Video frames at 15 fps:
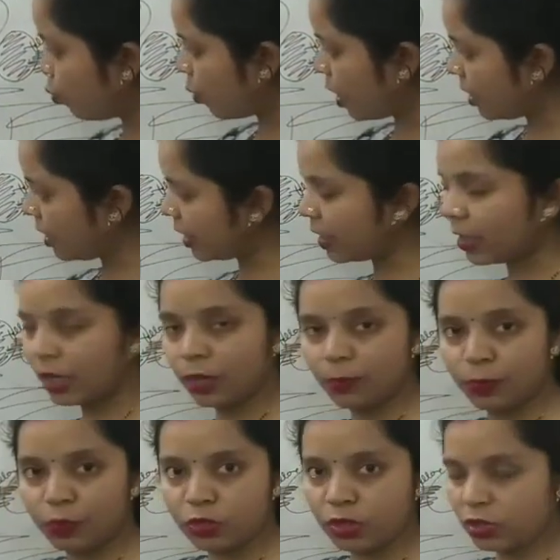vertical
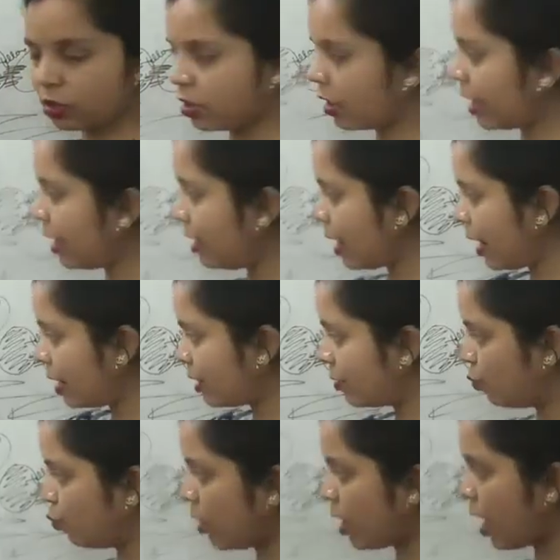position, that like
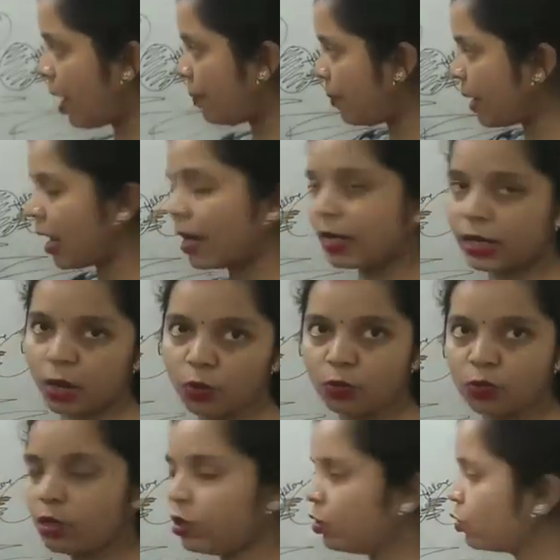up and down,
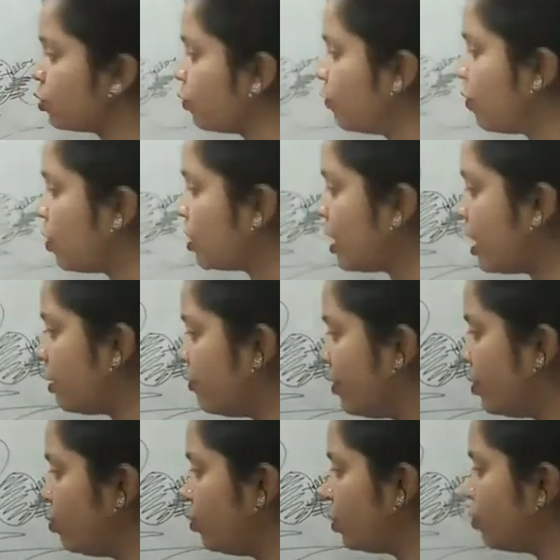so for that we
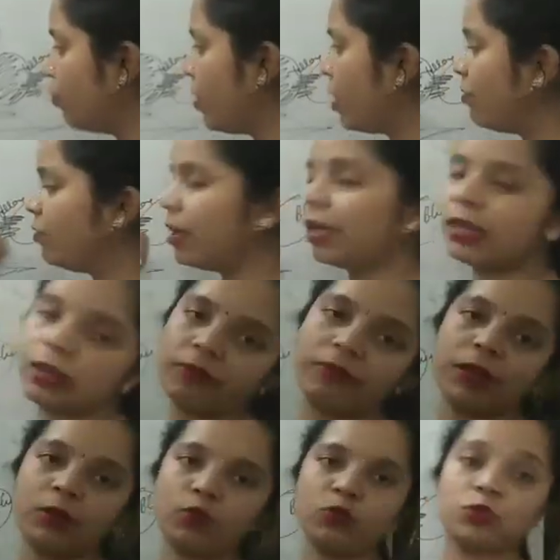use wavelet
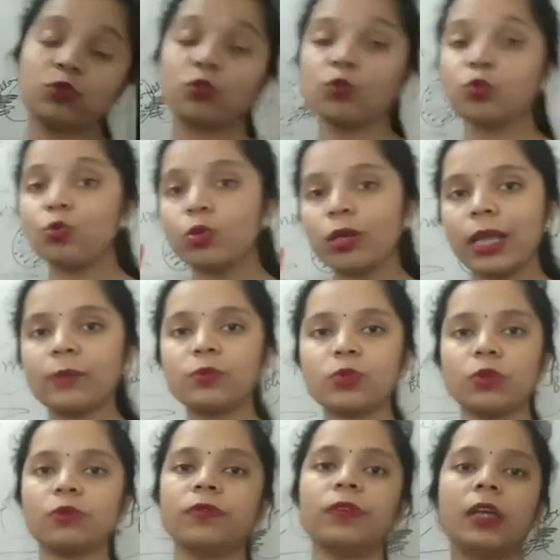effect tool. So two types
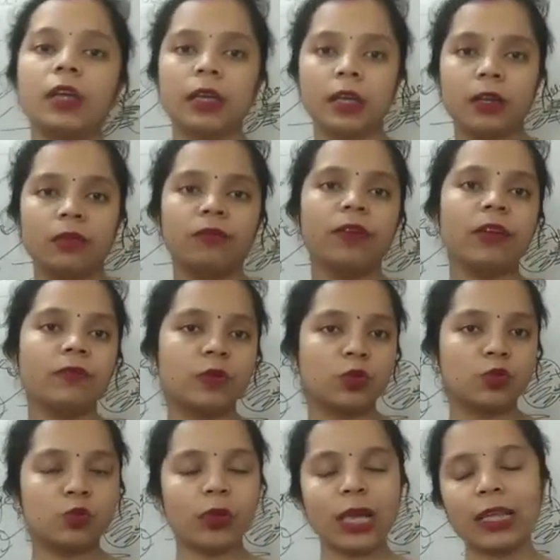of waves
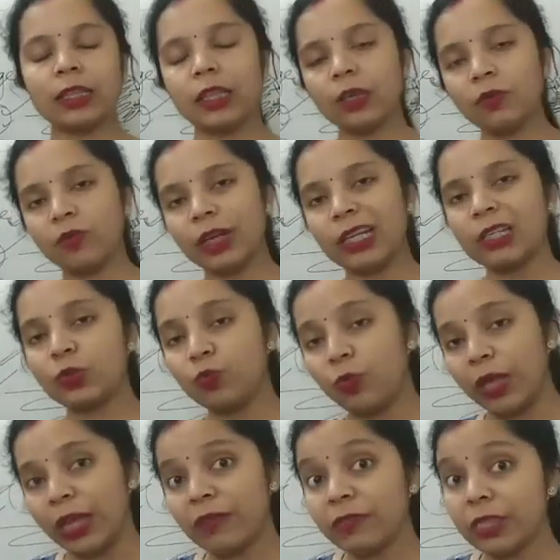tool are there. One is
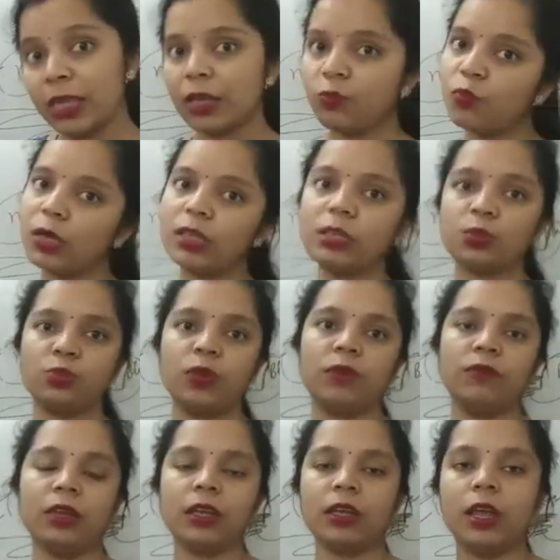waves and one is
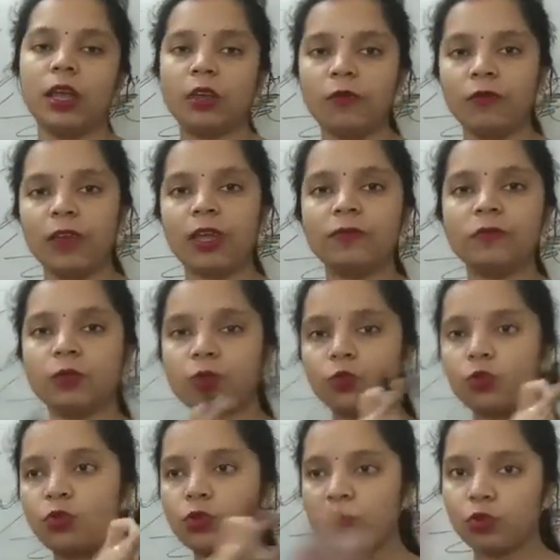wavelet. Waves
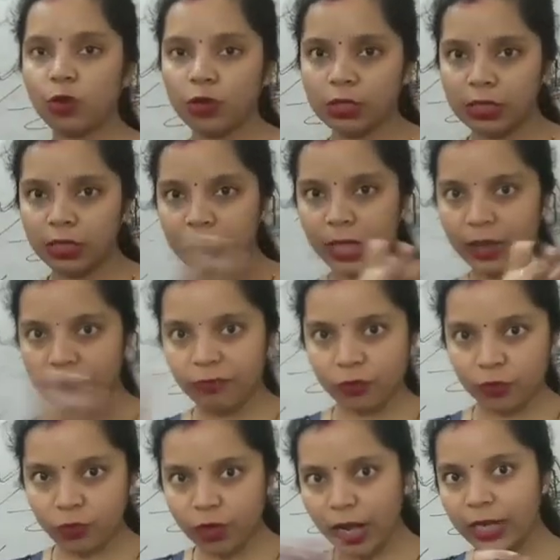tool draws left
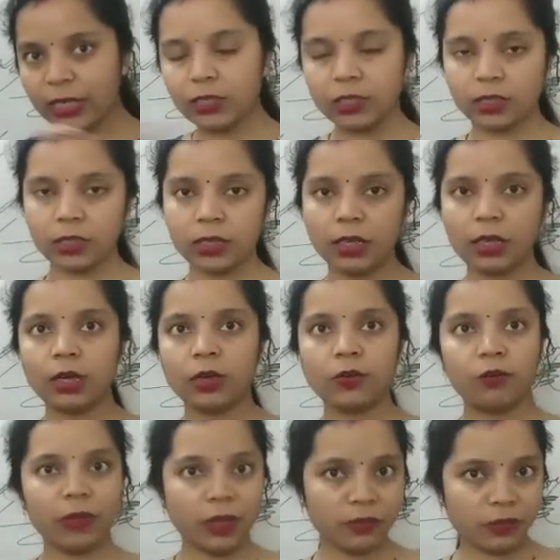to right
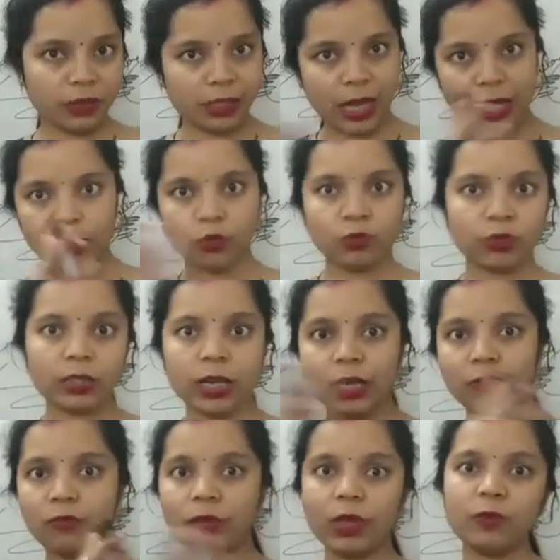waves, side to
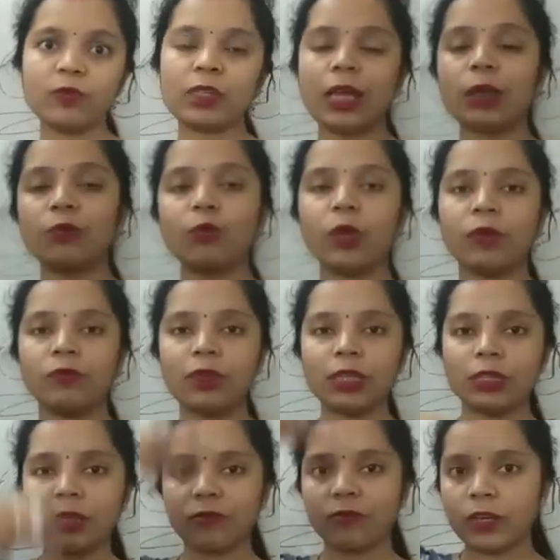side waves, and
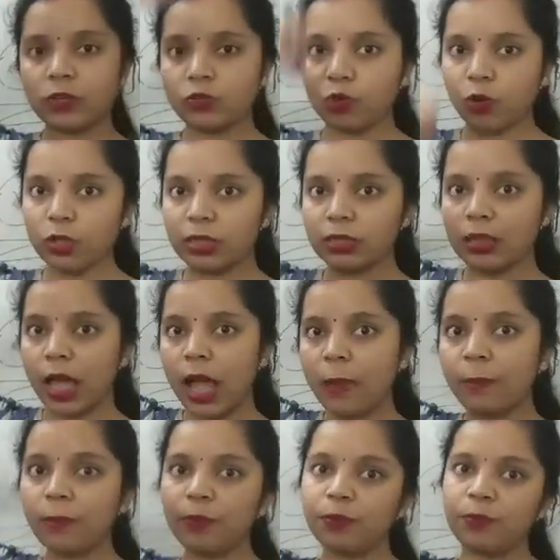waveless effect draws
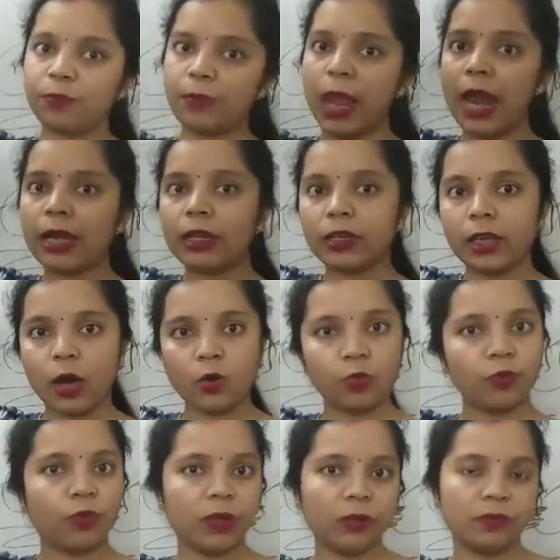up and
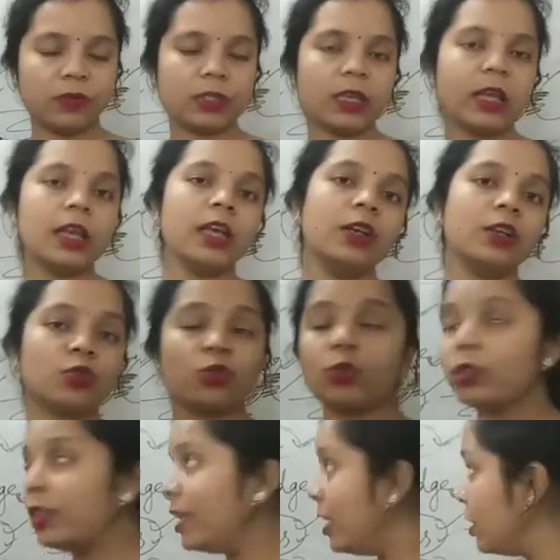down waves. So
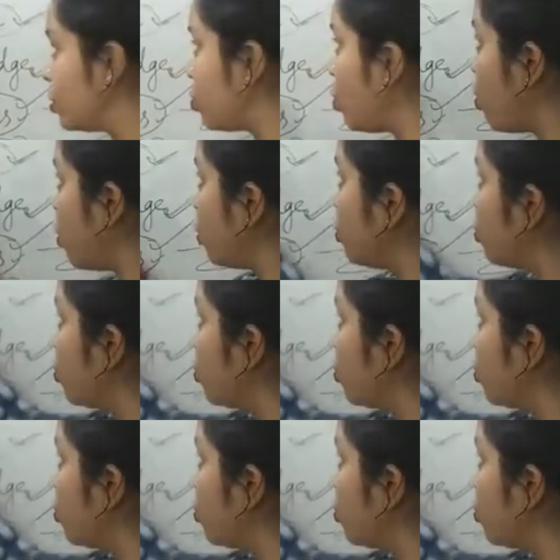these all